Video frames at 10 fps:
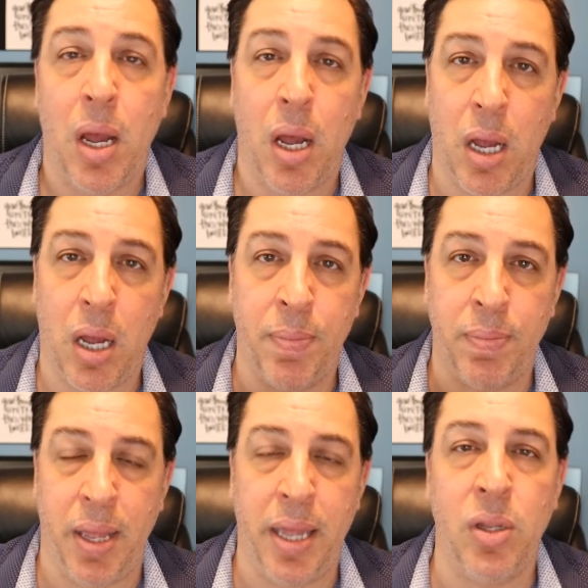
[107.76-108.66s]

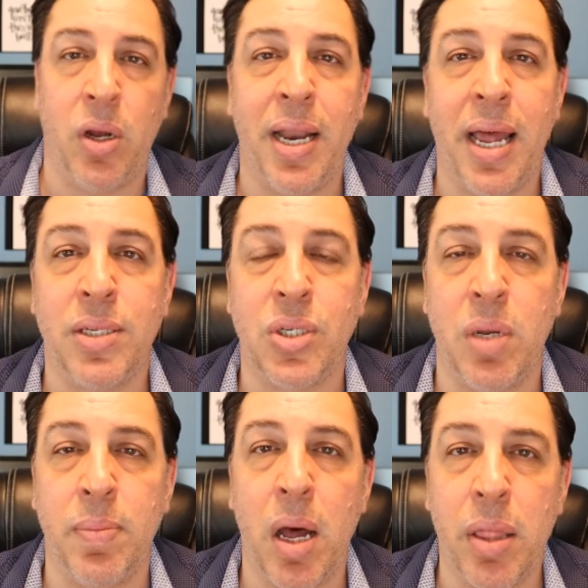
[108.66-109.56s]
and looking at
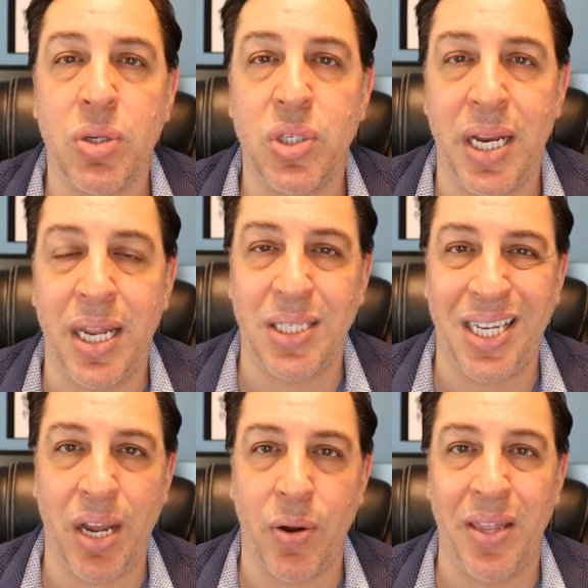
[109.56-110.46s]
some other cities
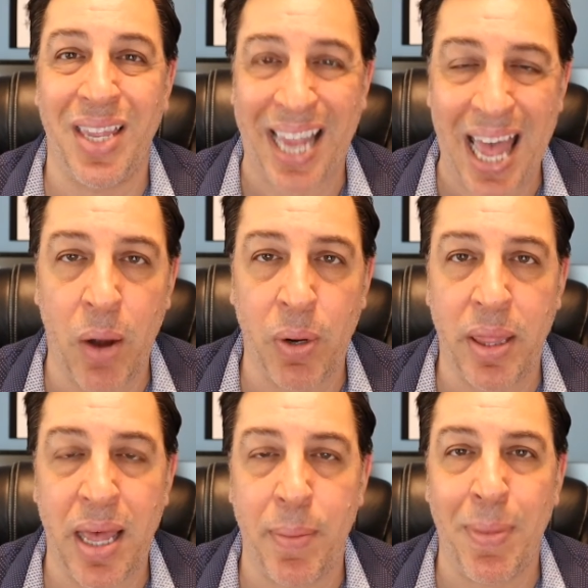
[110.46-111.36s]
here in the county
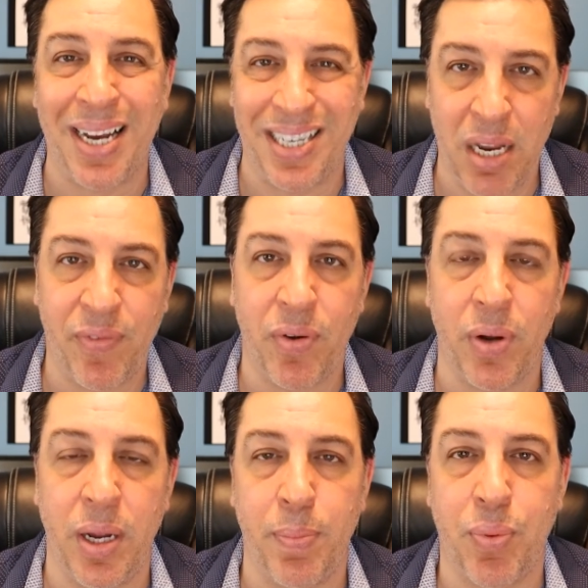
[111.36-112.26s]
that might
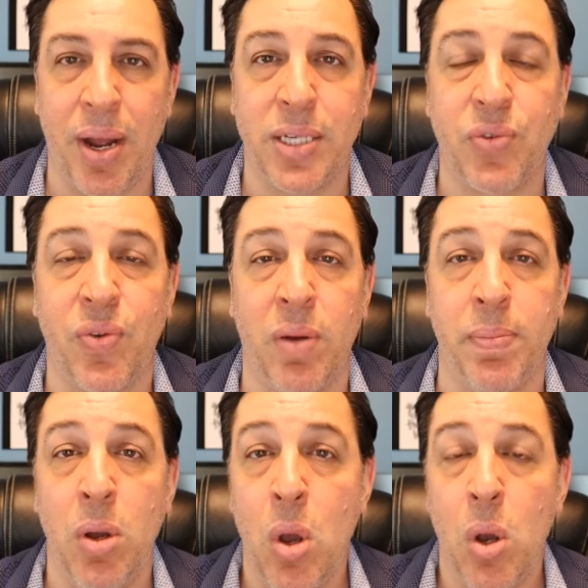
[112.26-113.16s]
differ in price
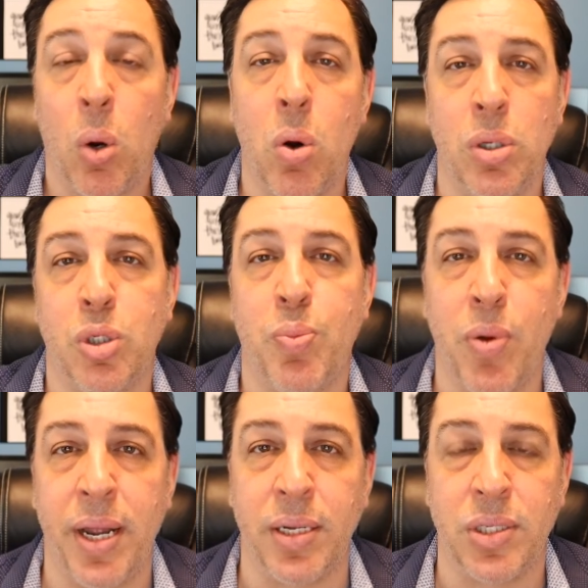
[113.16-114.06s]
from Coral
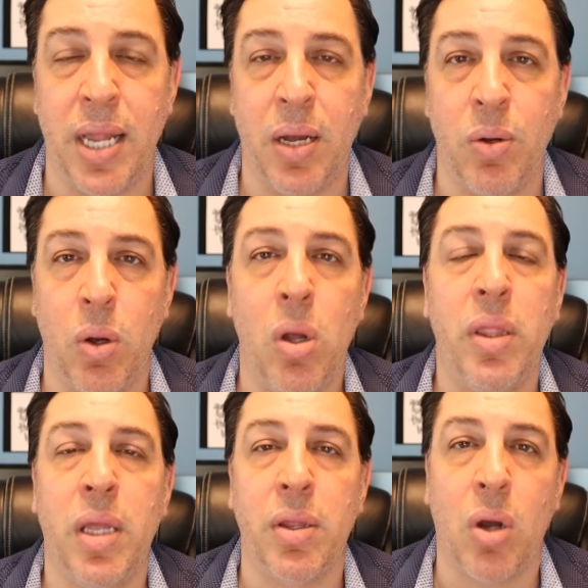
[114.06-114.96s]
Springs. Now, all
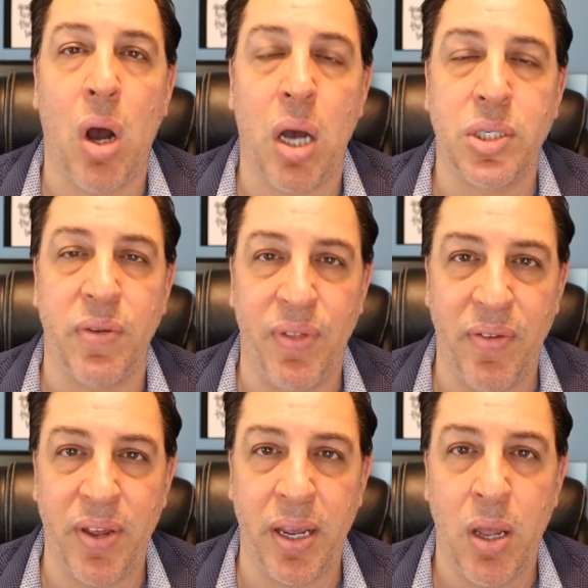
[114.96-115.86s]
the other costs of
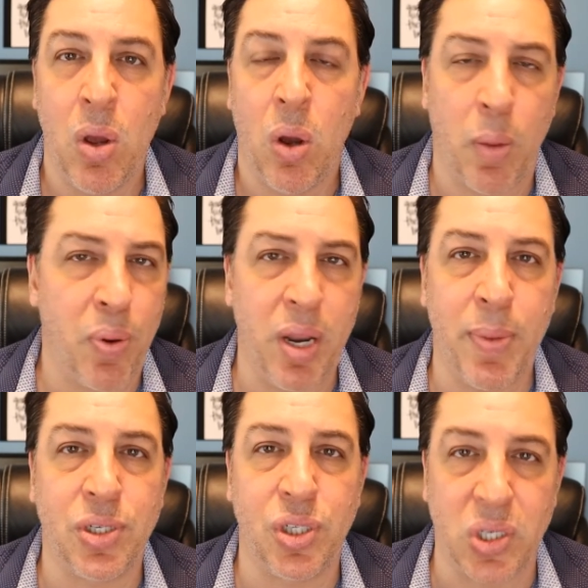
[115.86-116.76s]
living are pretty
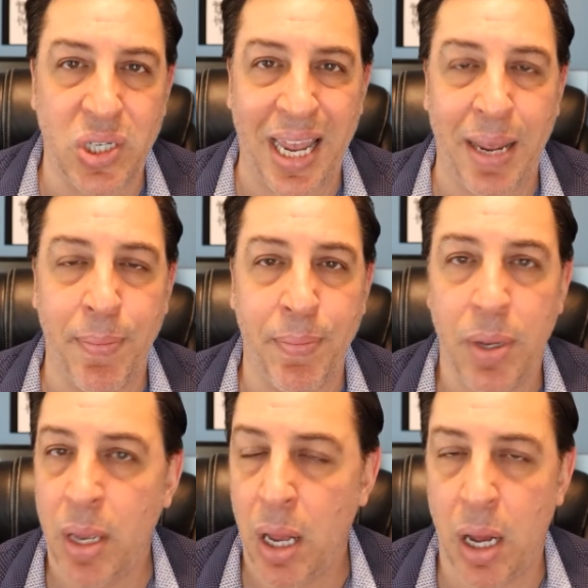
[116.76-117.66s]
much the same
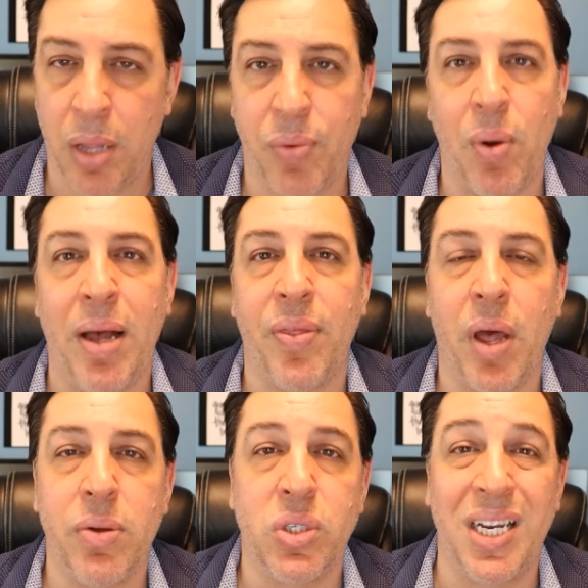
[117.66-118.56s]
throughout
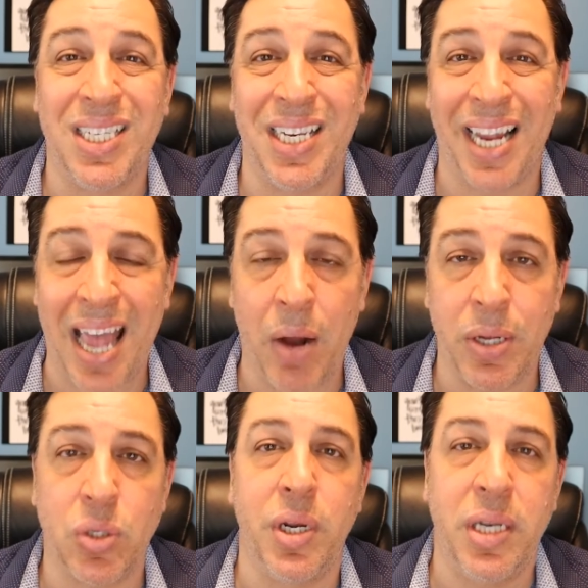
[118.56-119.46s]
other cities in the
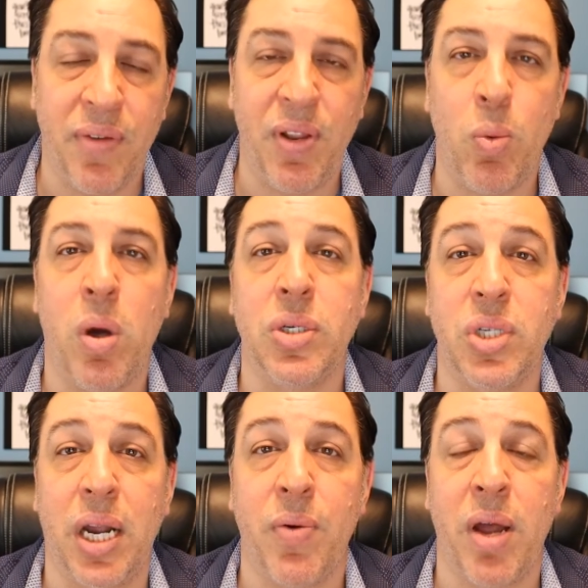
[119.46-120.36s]
county, so you definitely want to
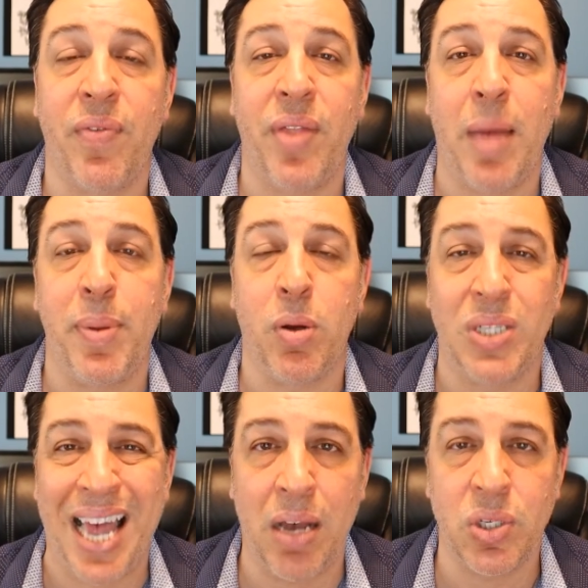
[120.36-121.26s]
stick around for that
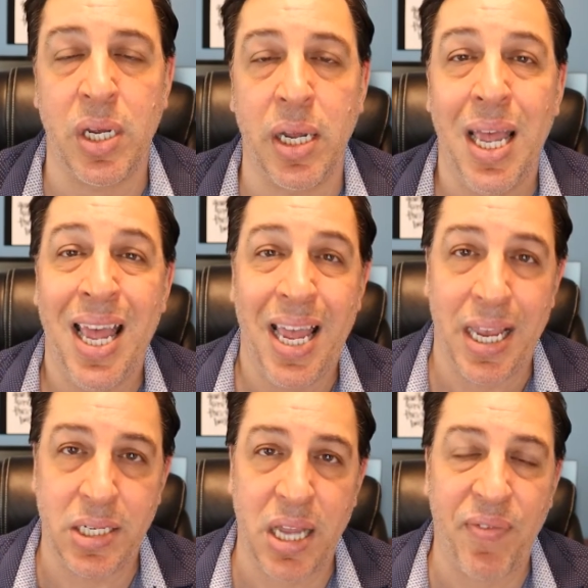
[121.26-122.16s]
because housing
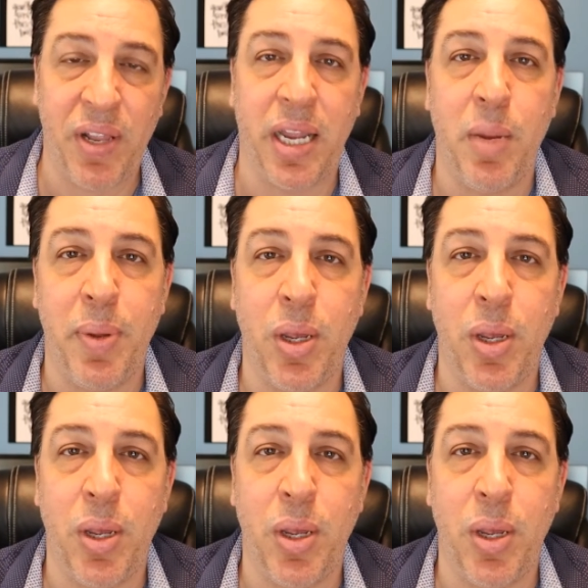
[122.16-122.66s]
is definitely going to be